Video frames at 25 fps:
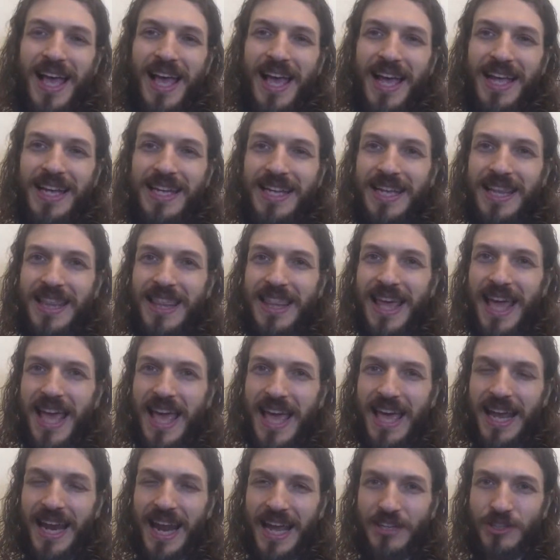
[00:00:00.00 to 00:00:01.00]
And
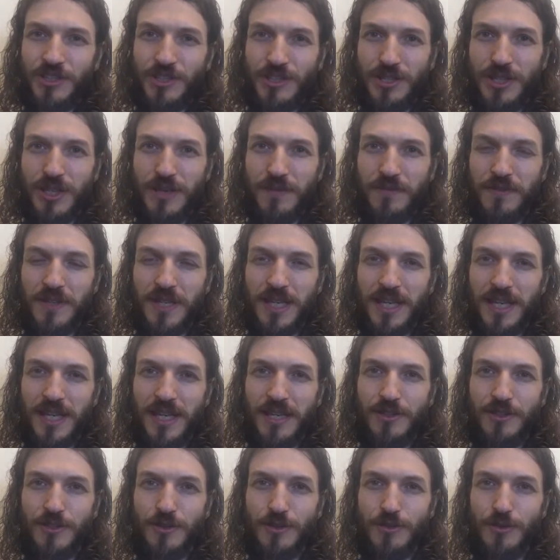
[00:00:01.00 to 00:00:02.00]
then I
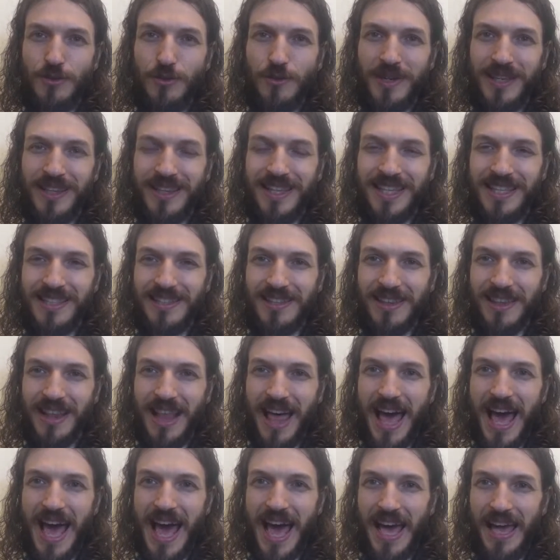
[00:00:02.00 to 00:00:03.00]
shifted to doing these
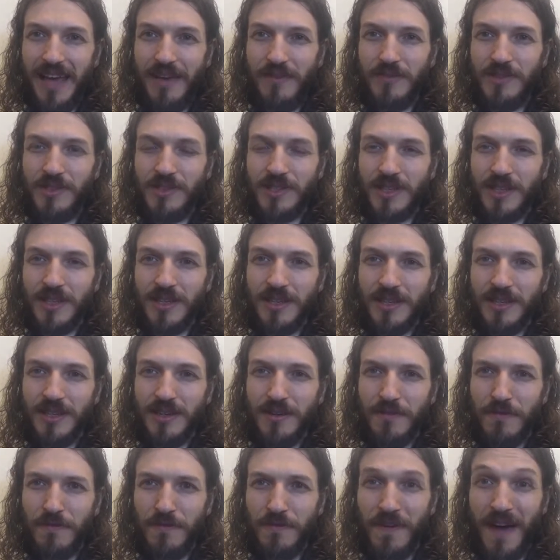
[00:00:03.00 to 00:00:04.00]
lives
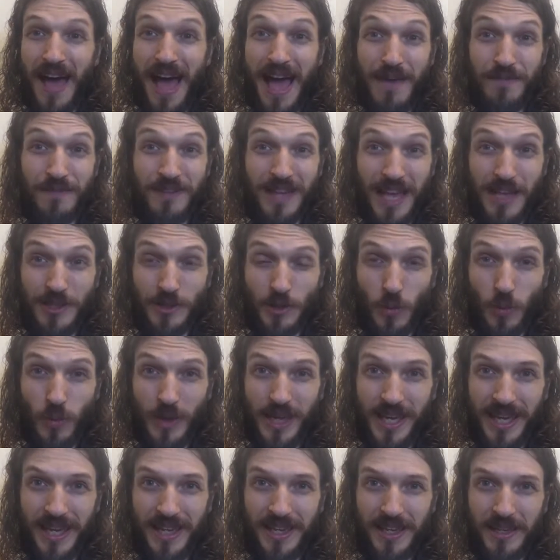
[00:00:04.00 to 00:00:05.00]
5 days a
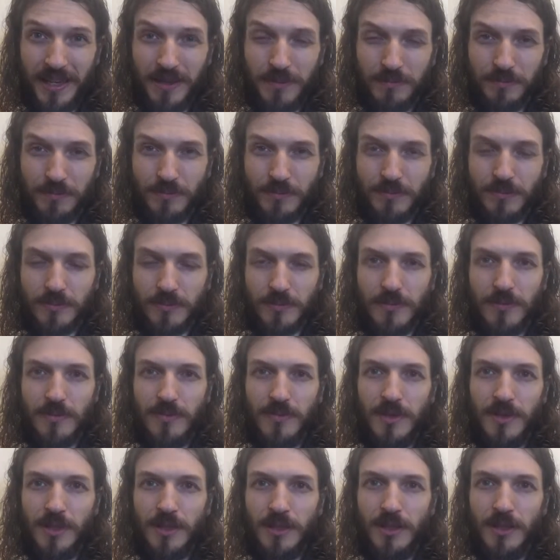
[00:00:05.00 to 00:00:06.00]
week,
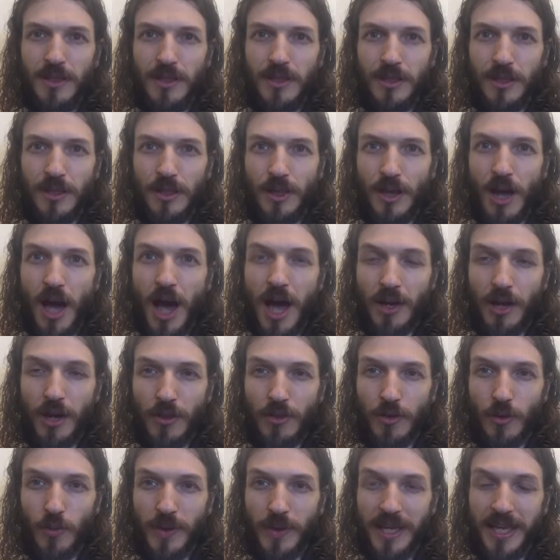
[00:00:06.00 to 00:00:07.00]
not
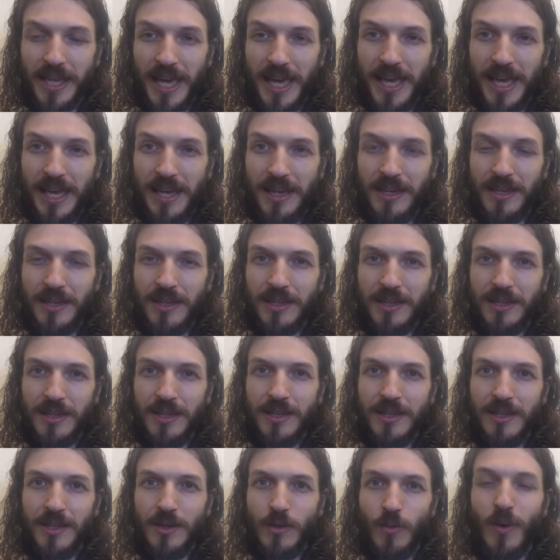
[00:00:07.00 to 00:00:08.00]
on the weekend.
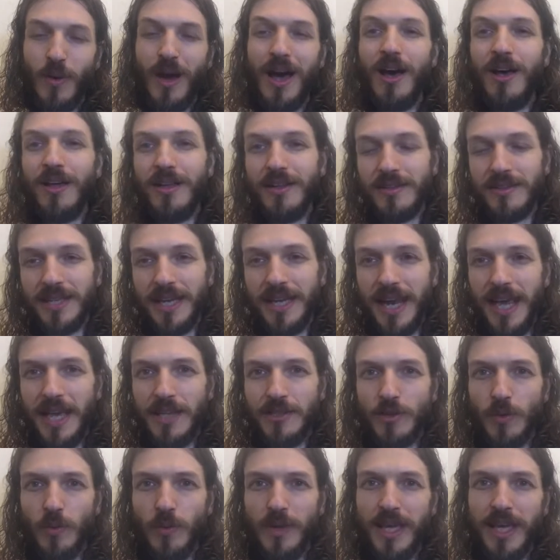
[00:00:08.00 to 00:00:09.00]
Well,
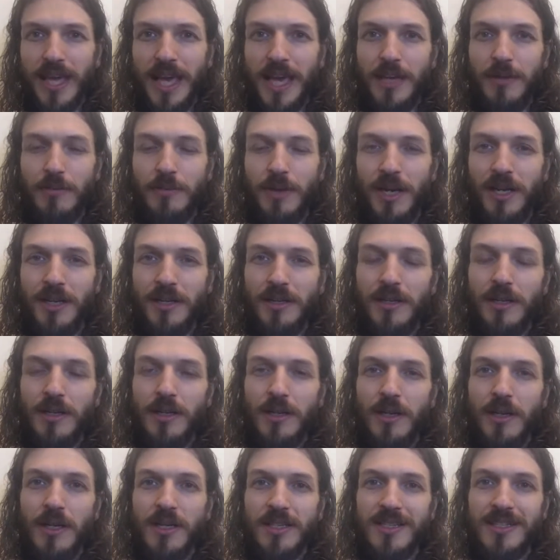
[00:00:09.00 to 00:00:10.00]
today's the weekend, but
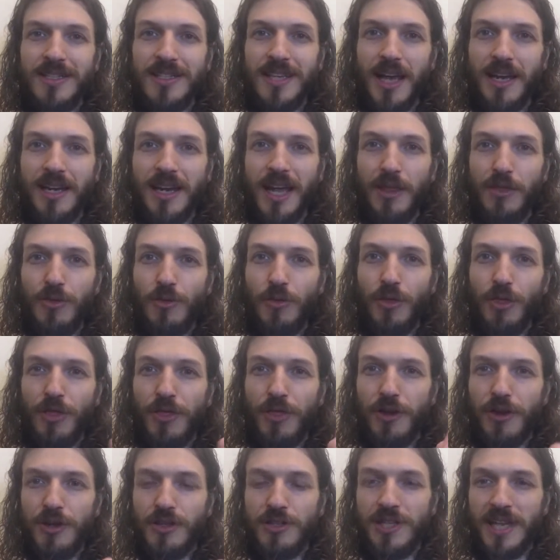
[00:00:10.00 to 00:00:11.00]
Sunday through
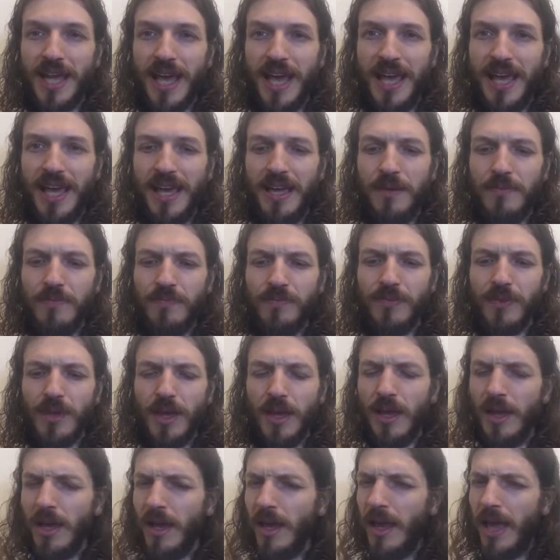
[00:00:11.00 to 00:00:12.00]
Thursday.
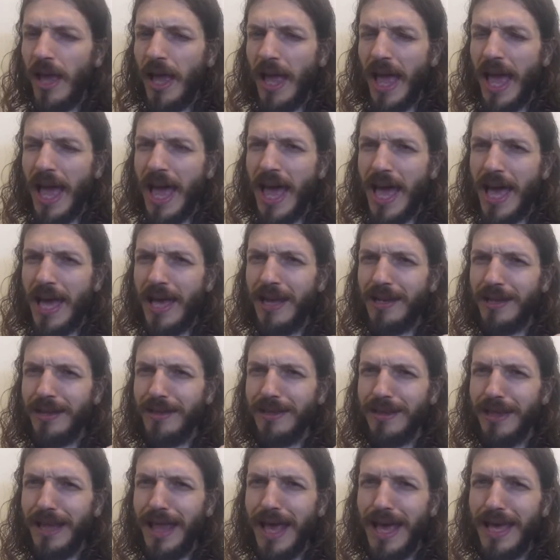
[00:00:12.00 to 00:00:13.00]
And
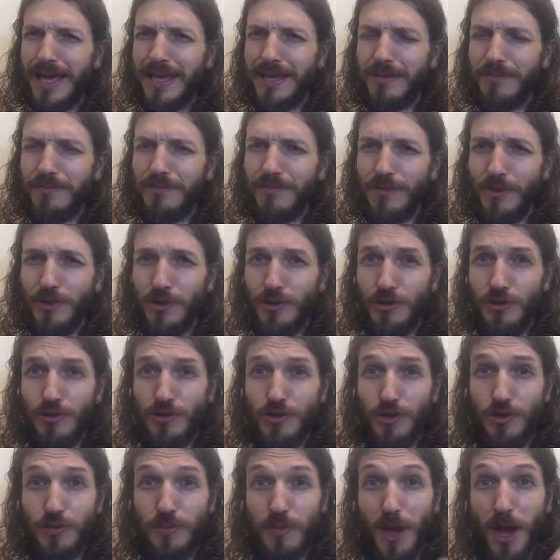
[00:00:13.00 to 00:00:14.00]

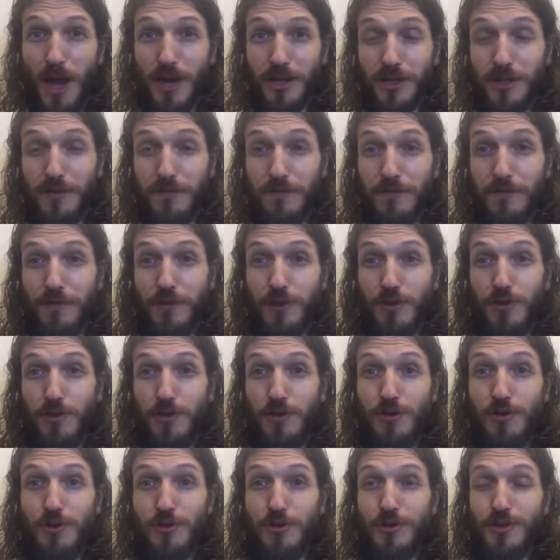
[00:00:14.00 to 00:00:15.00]
YouTube got
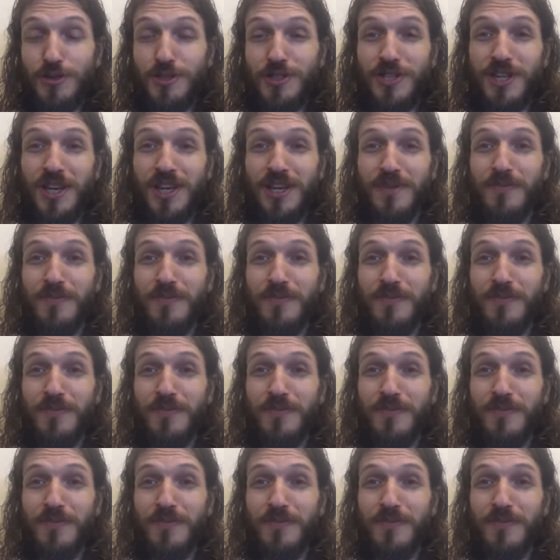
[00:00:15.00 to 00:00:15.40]
confused.